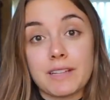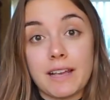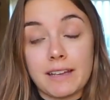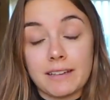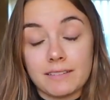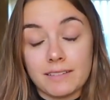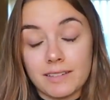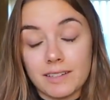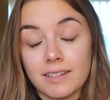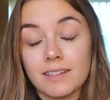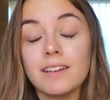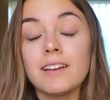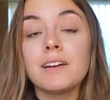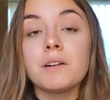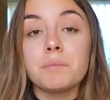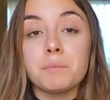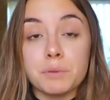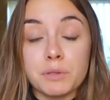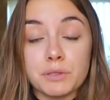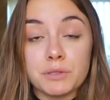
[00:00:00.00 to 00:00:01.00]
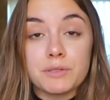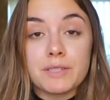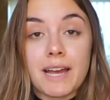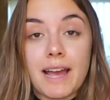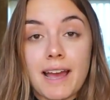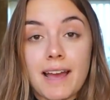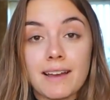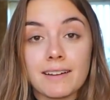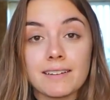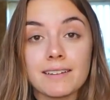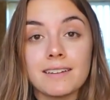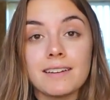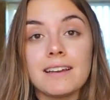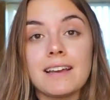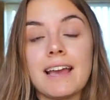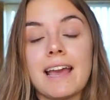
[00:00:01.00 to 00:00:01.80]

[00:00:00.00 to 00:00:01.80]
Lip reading: likely blue tack.